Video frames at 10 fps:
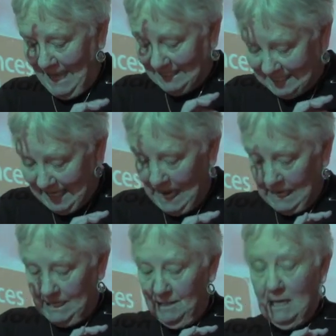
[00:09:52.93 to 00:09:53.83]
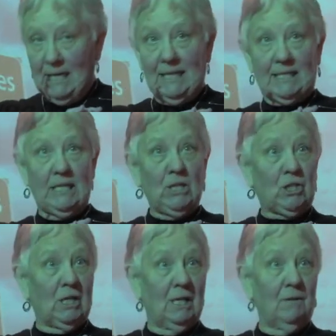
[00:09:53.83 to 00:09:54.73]
Second, a
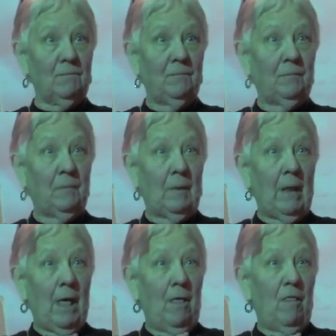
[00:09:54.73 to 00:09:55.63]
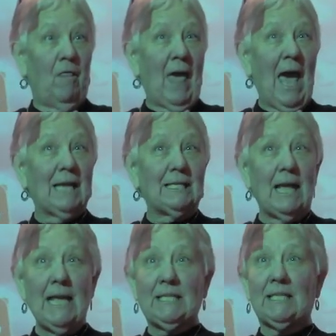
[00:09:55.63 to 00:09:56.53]
decision that
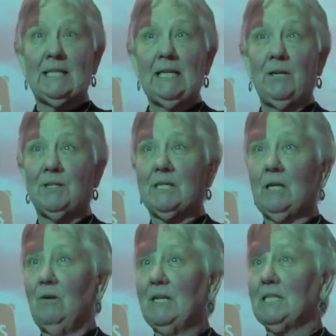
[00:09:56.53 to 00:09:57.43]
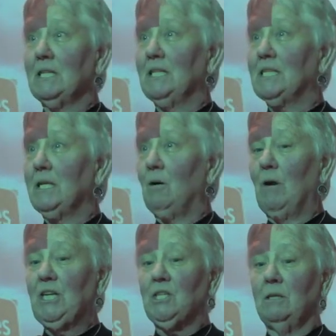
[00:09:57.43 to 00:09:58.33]
takes into serious
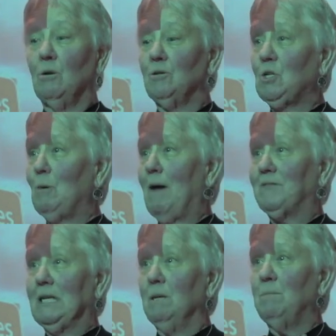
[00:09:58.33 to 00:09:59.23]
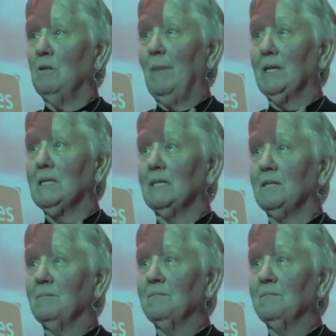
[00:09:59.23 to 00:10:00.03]
consideration those who have to implement it.